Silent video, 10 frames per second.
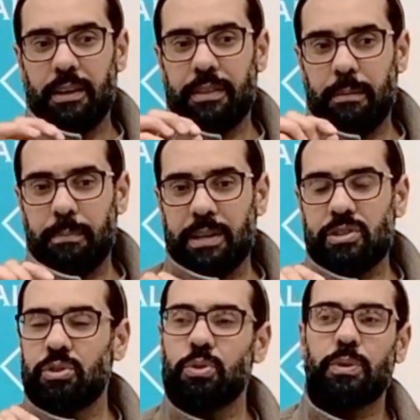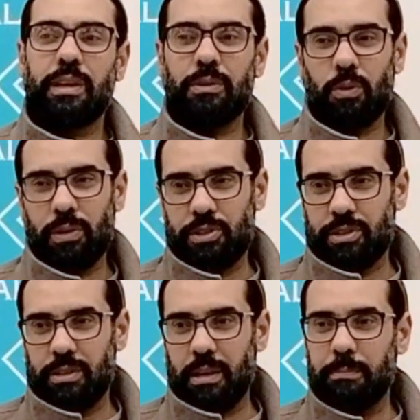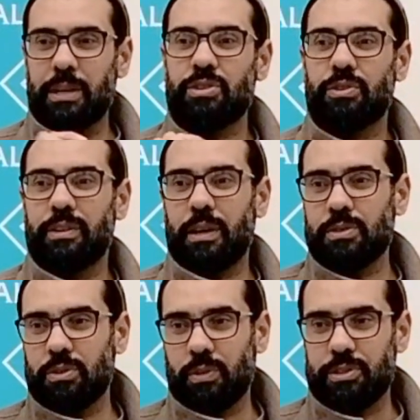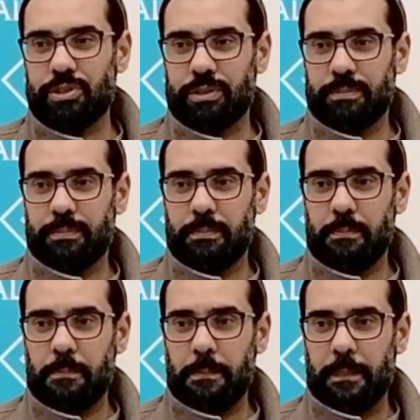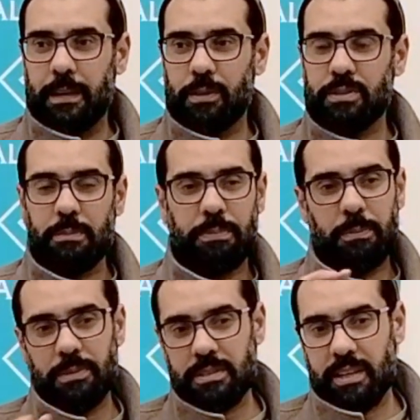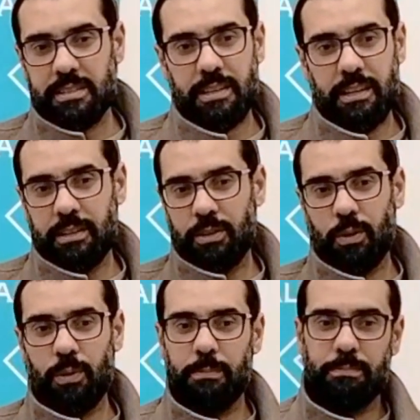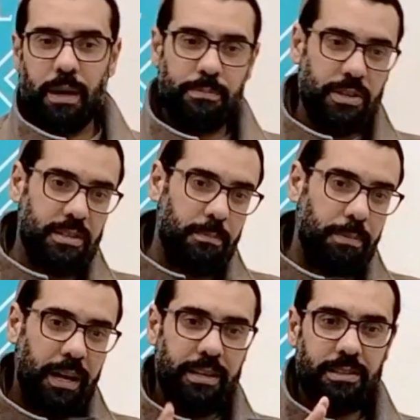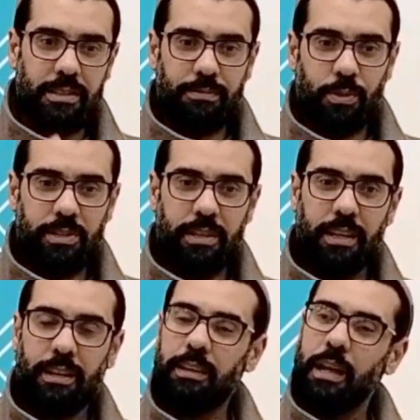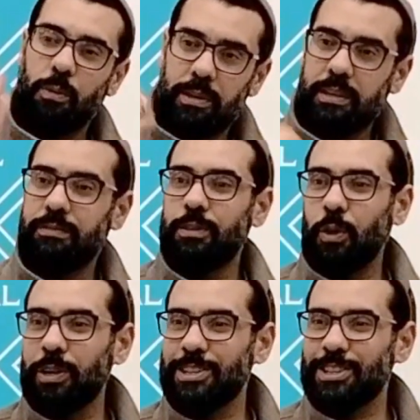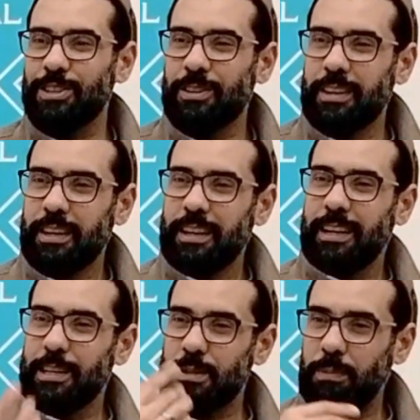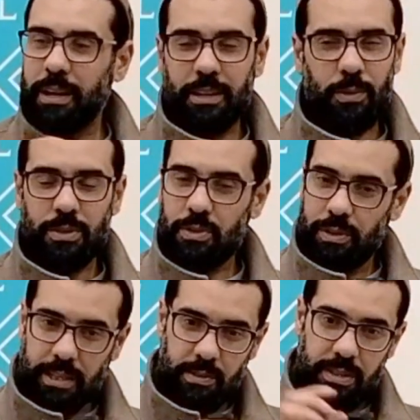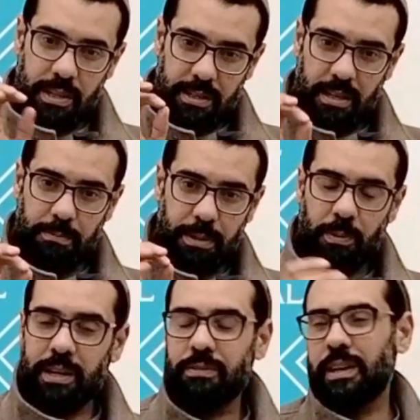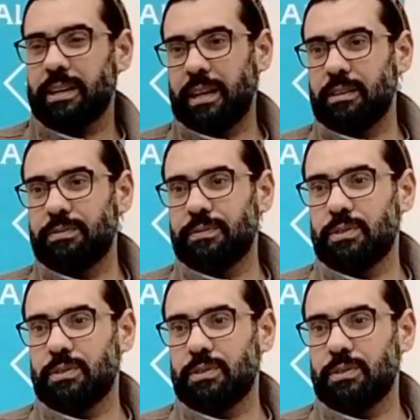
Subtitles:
that makes you do without knowledge, that makes you renounce knowledge. You know, some people start saying, you know, I'm just a pious devotee and Allah will give me knowledge, and inspire you and so on. He said, beware of that kind of